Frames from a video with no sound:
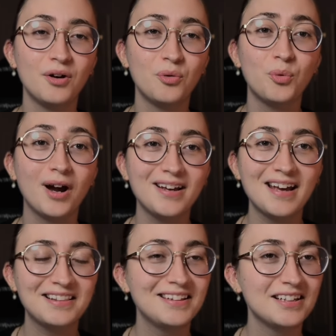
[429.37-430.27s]
where I
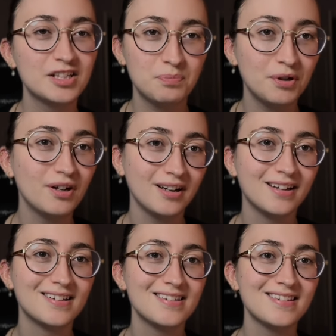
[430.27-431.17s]
get to
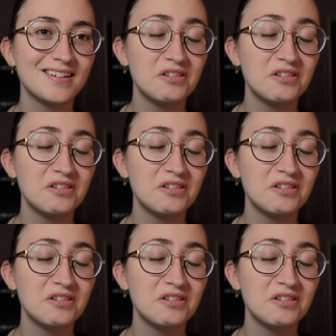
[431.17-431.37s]
experience